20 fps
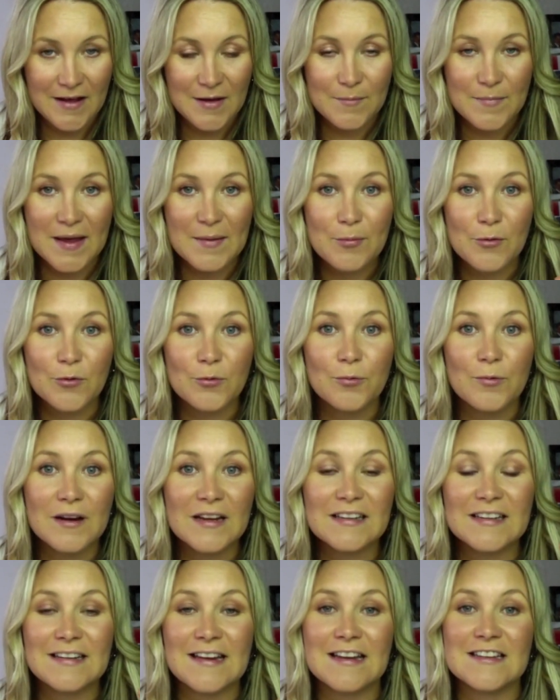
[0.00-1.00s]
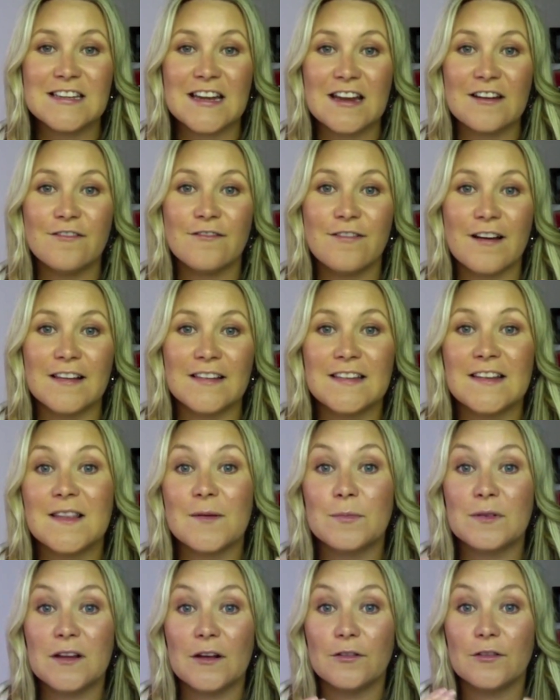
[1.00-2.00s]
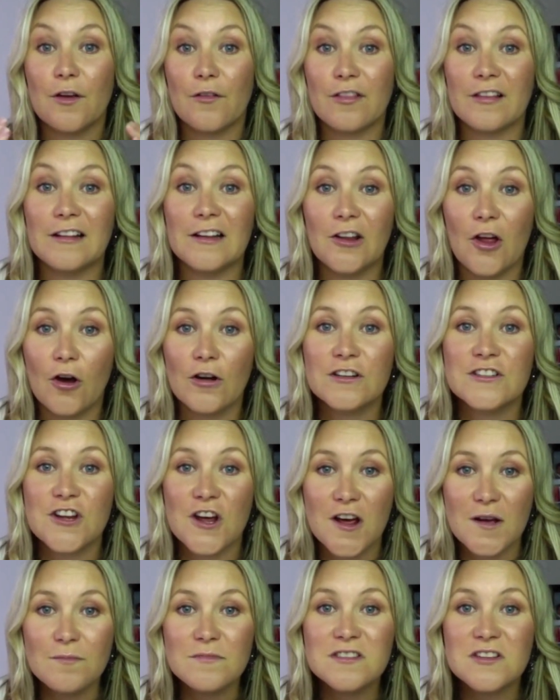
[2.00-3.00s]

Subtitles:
People really need to invest in themselves over the long term